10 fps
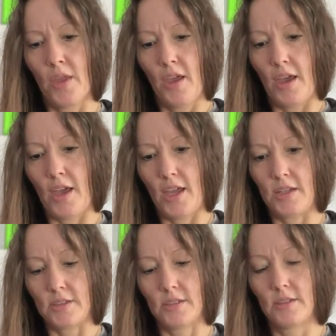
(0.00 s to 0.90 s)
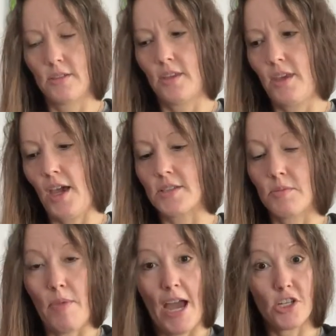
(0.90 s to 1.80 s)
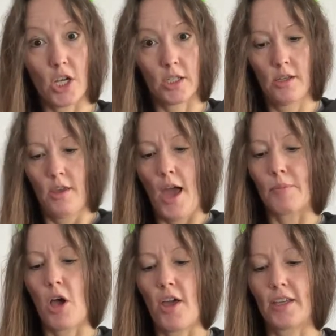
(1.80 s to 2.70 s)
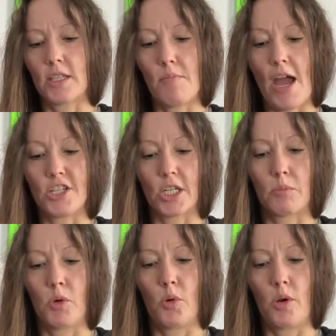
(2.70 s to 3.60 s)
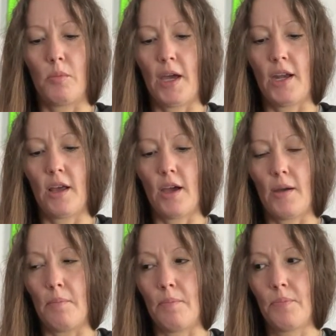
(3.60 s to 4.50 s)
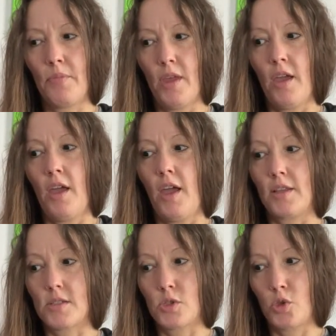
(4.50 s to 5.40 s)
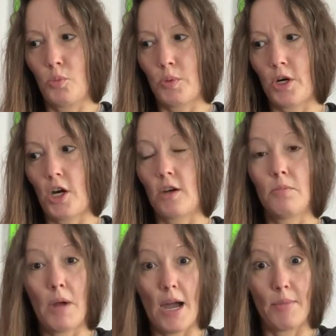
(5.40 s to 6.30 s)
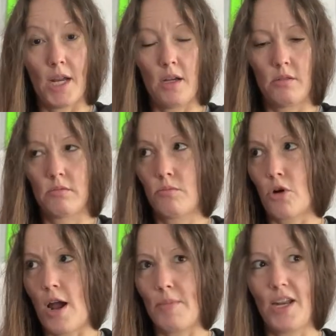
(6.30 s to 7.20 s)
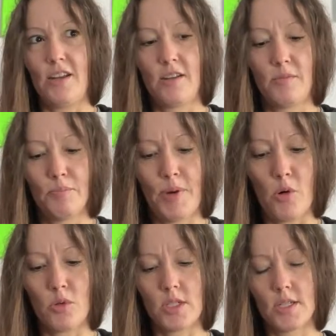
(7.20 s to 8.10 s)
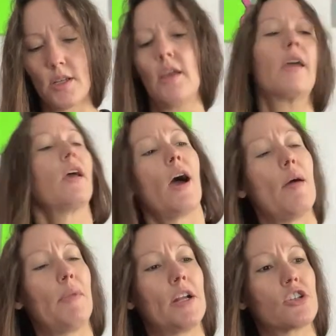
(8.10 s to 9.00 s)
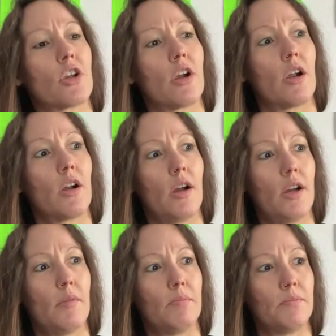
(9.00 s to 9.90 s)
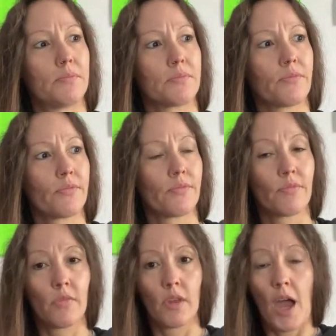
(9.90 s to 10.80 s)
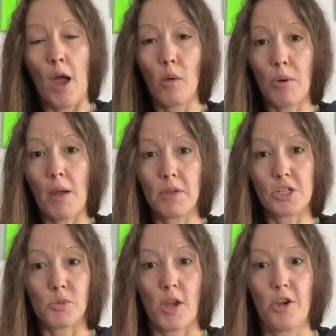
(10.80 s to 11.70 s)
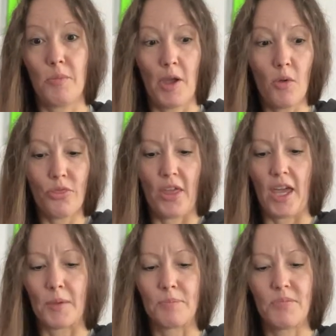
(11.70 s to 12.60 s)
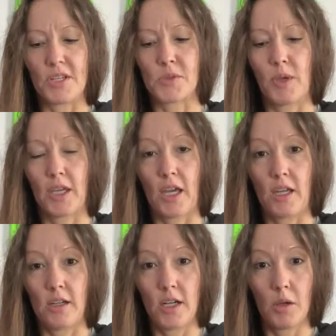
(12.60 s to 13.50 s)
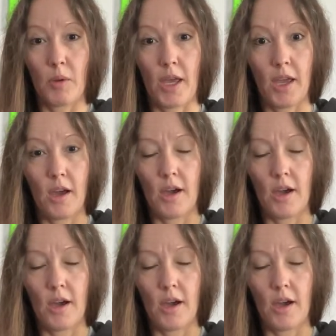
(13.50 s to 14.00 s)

And yes, magic. I'm calling it the magic moon, but it's super prominent, potent. I'm not sure. I will probably just want to do my own thing this weekend anyway,